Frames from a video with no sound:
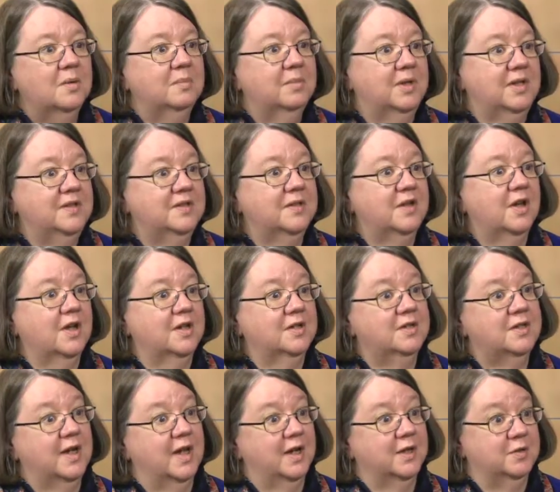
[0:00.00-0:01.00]
Please
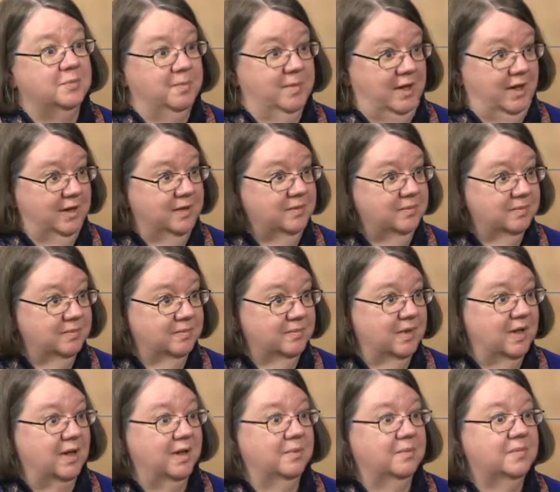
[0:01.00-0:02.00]
contact me,
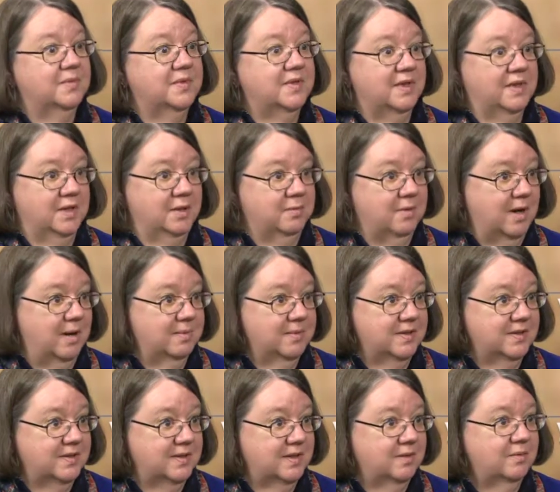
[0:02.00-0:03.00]
Cindy
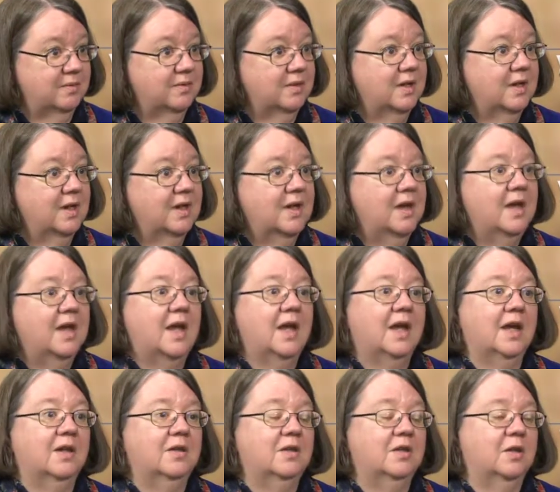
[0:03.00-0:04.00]
Robinson,
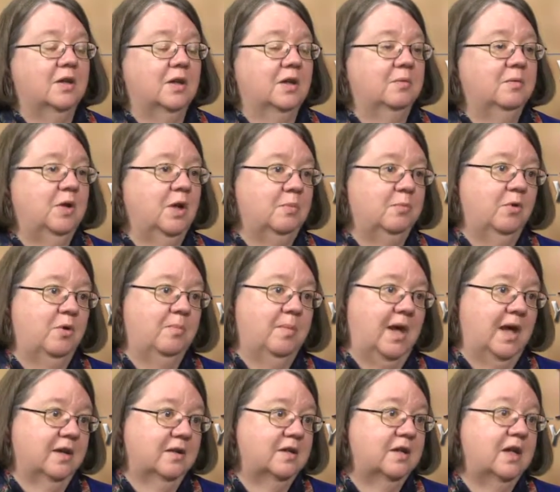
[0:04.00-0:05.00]
and the number at
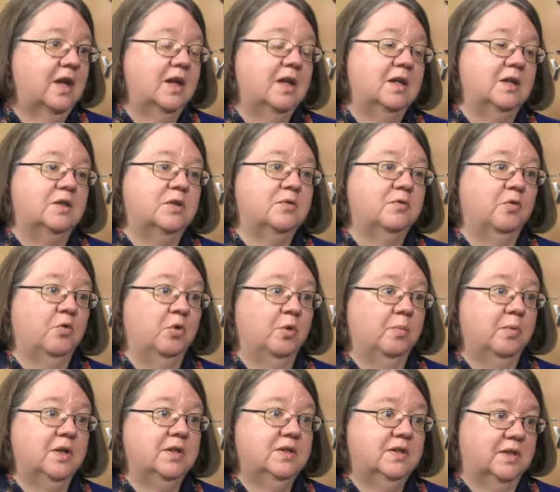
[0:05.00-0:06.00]
MAC again is
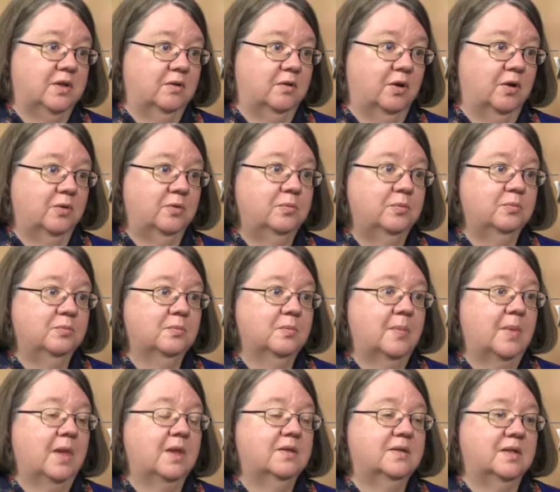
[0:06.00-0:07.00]

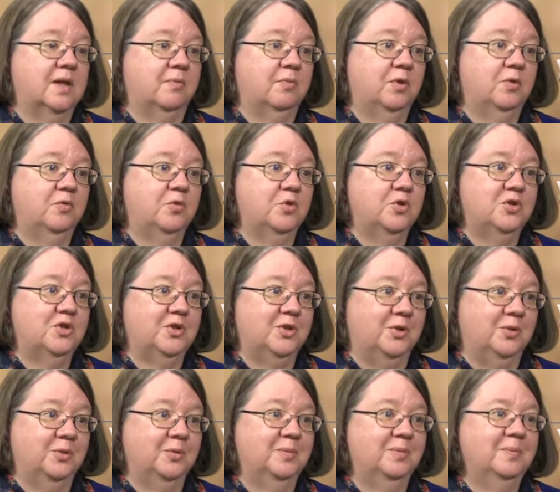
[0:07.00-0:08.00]

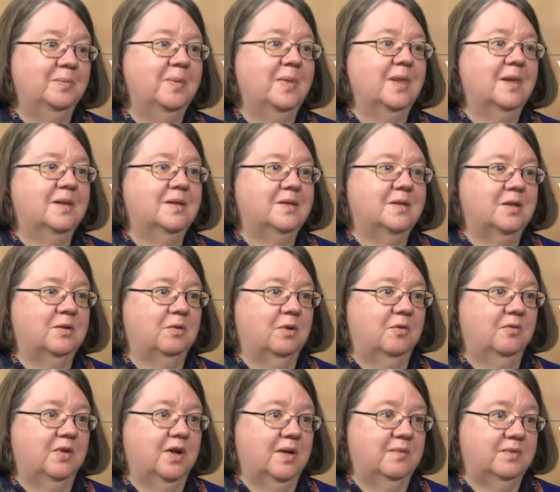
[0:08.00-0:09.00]

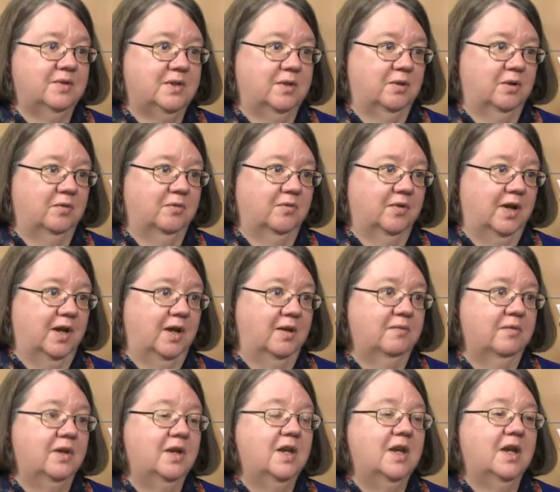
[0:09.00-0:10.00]
410-742-0505,
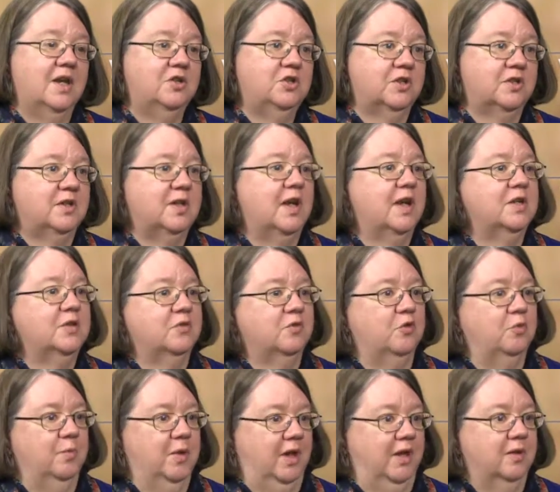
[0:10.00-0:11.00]
and just ask
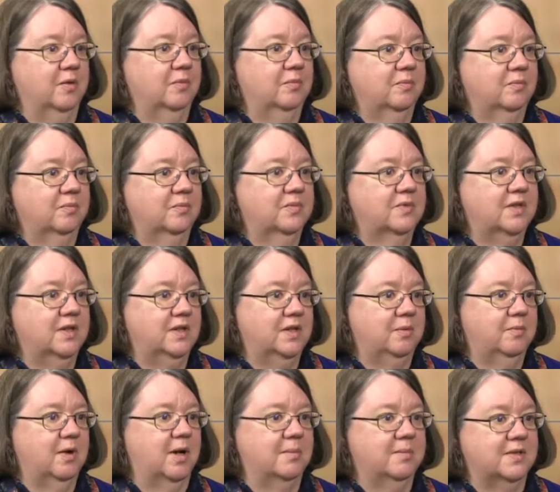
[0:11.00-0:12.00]
for me, Cindy
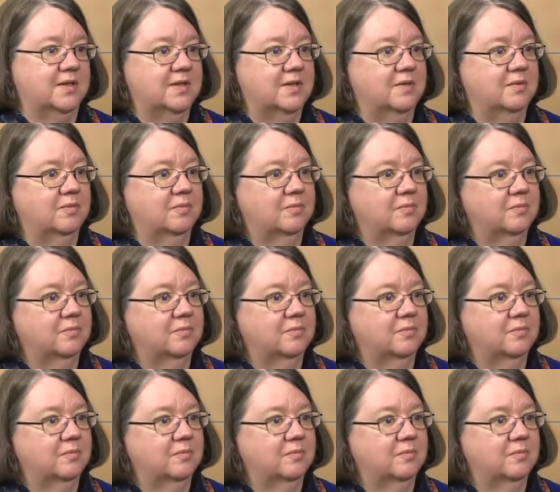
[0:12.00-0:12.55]
Robinson.